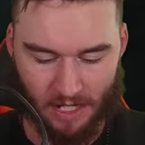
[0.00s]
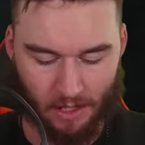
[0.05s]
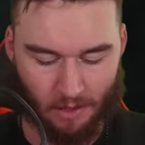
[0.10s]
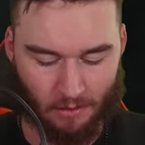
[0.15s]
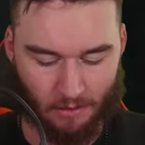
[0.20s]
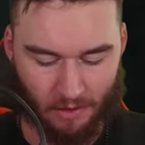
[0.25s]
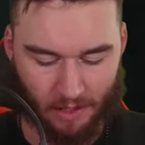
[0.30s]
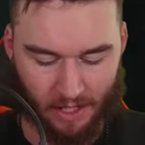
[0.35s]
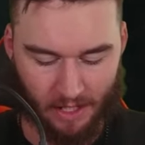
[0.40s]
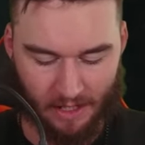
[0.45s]

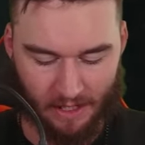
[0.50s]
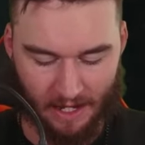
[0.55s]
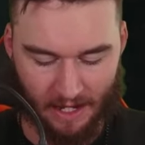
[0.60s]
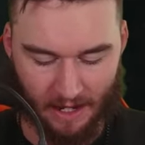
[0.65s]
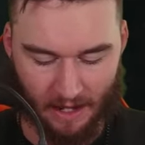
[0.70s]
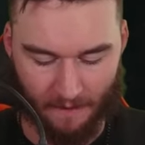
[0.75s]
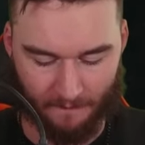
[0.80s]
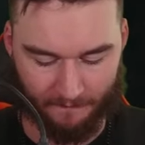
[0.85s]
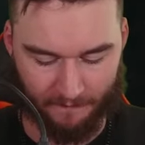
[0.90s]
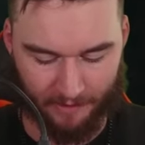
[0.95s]
Green, and
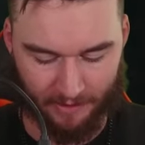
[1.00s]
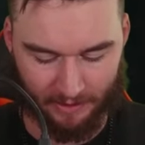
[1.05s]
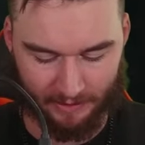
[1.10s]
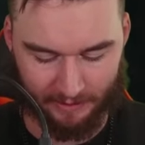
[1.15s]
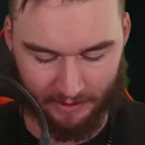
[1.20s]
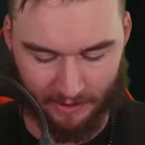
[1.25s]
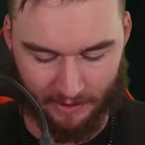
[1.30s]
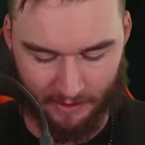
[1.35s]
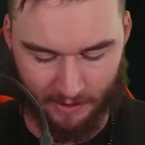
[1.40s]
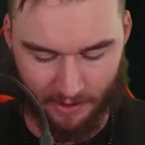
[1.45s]
our first
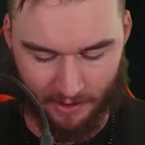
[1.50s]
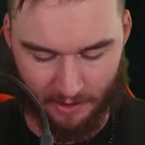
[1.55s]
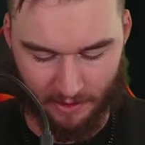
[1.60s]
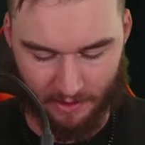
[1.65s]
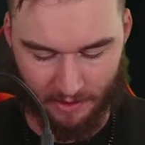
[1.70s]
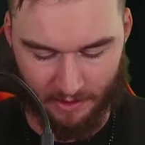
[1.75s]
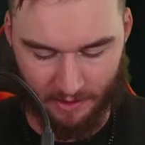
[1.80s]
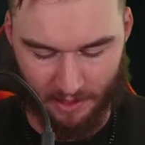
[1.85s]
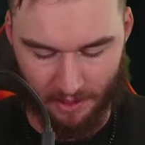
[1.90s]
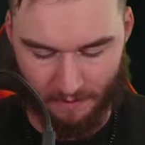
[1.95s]
insert
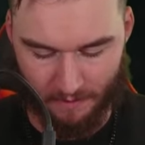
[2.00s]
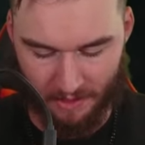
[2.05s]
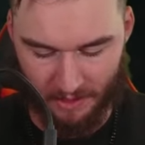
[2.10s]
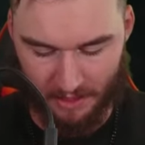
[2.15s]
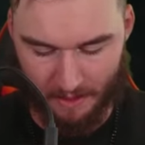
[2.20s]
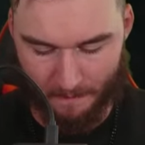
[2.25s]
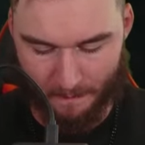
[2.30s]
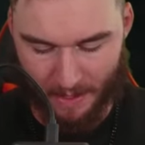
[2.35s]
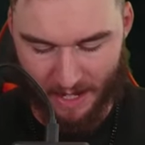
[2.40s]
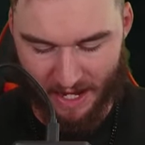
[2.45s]
is going
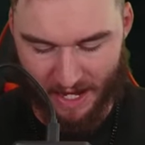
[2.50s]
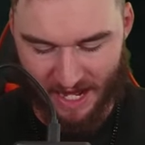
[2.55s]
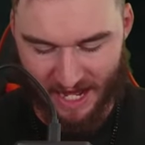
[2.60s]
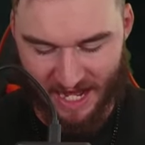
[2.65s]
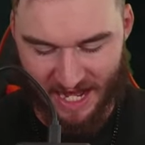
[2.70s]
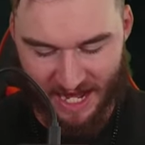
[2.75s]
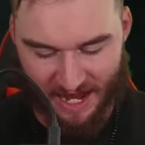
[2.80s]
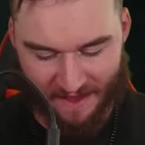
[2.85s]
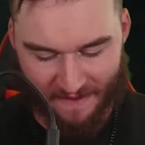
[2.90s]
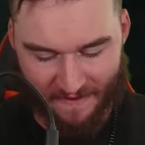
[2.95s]
to
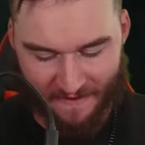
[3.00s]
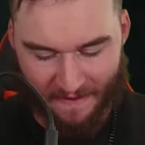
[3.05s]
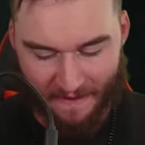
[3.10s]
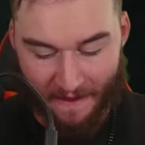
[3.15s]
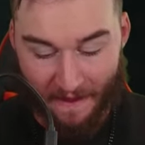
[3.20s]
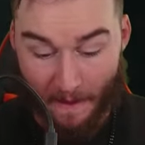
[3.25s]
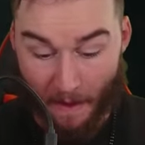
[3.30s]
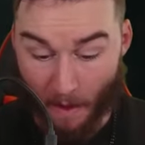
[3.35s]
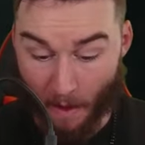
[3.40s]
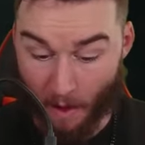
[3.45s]
be...
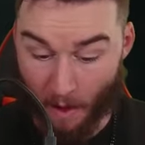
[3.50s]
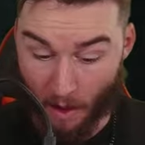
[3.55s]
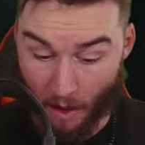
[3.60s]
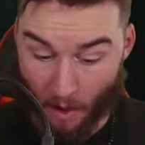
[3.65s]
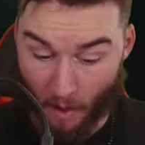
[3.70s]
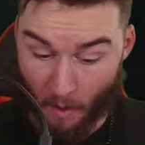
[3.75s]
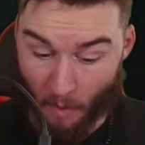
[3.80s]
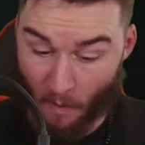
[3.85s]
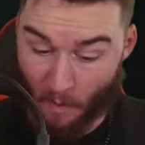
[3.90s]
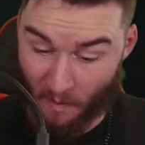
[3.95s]

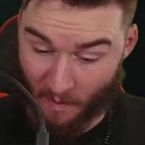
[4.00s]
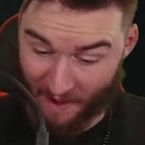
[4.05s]
Oh,